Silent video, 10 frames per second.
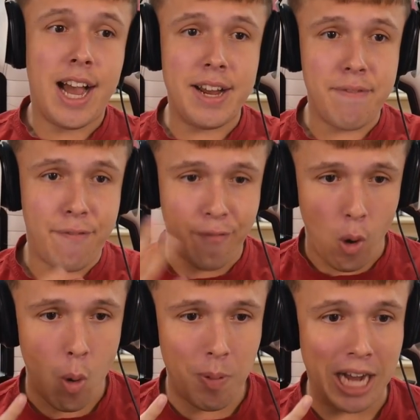and
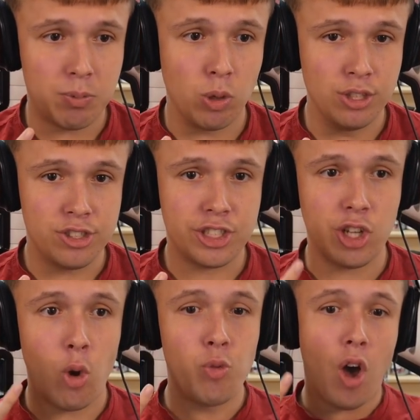four bad ones.
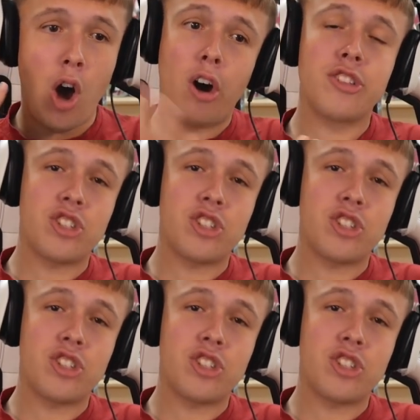So the odds